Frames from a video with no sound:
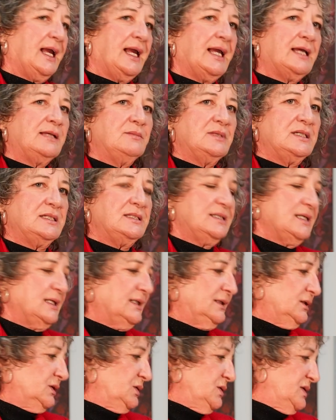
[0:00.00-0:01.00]
Edmund
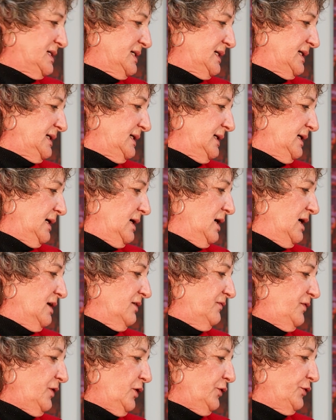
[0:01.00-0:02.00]
and Lucy
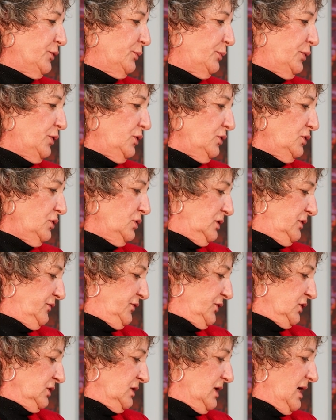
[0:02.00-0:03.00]
felt the pull
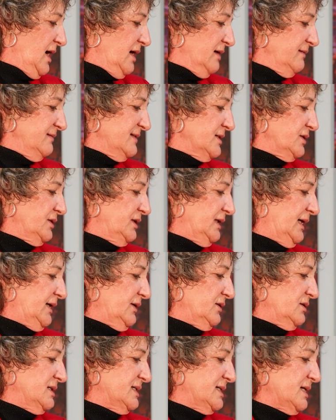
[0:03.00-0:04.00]
of their lives on the
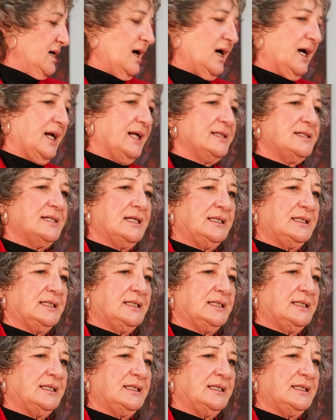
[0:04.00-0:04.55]
other side,